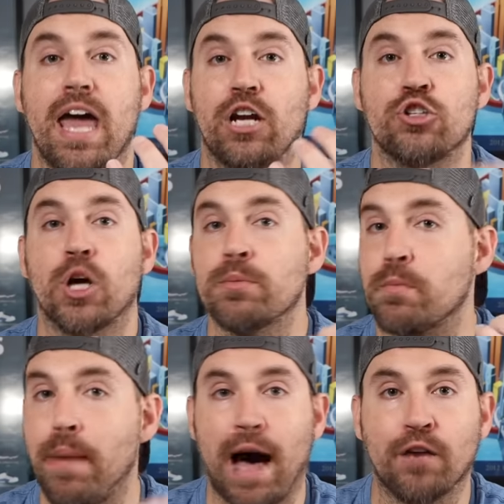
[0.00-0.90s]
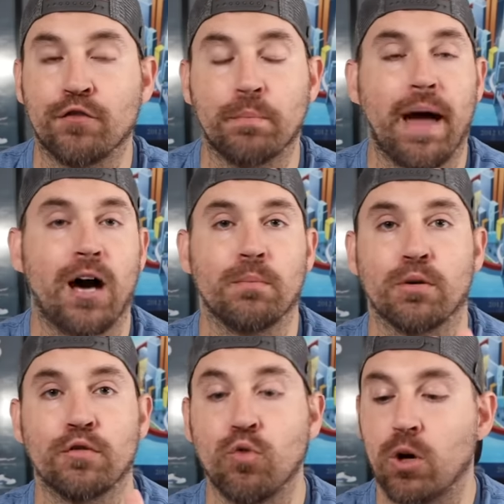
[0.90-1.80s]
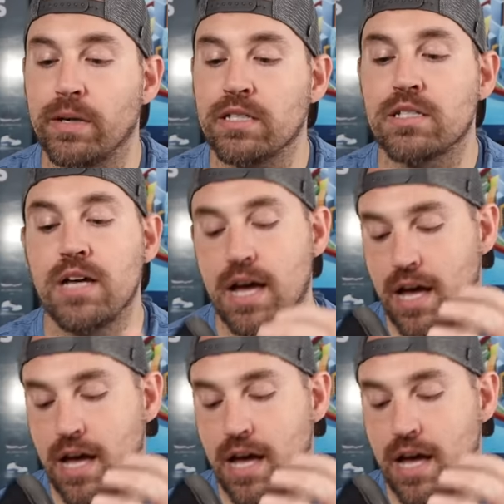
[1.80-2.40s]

And in terms of pound for pound performance,